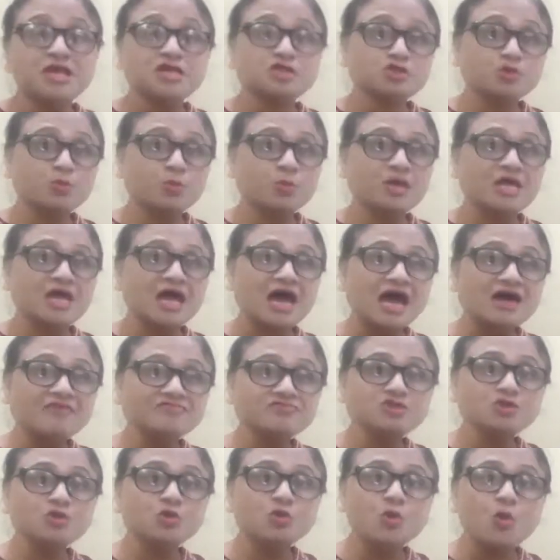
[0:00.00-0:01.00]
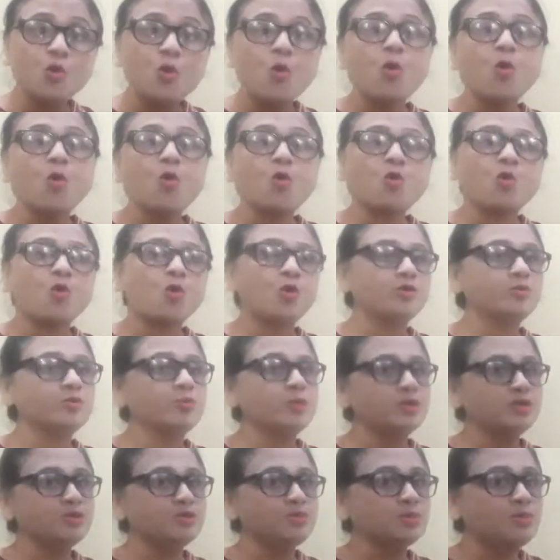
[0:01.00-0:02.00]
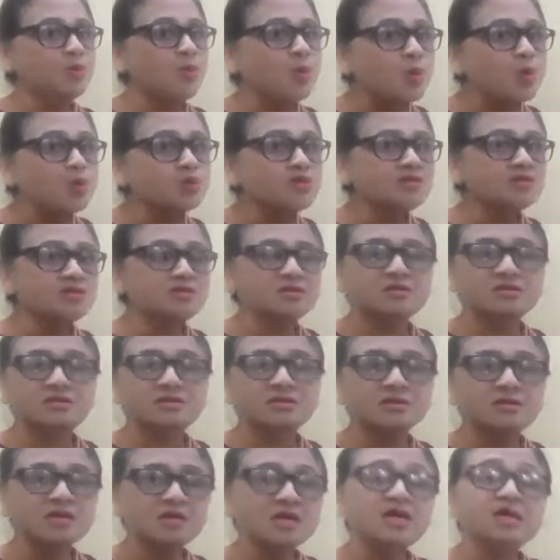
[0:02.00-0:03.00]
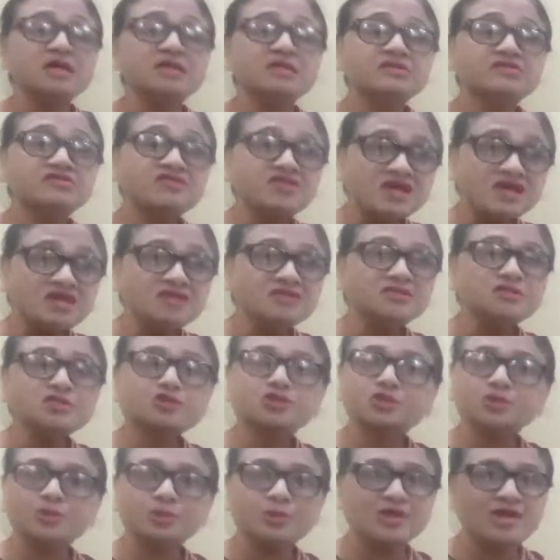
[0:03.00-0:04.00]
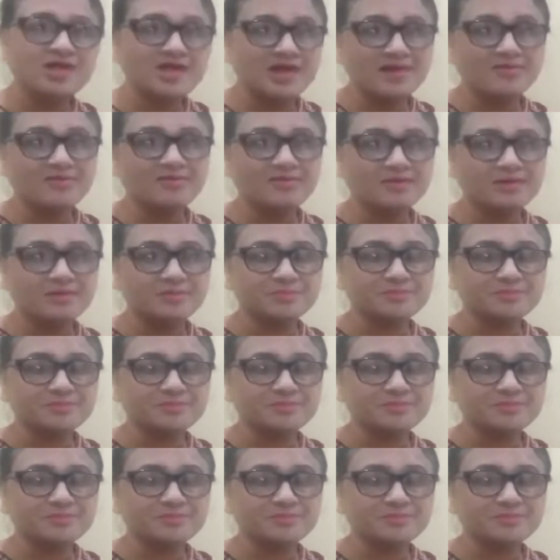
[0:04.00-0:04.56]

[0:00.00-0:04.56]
So we have to go on with both the things together.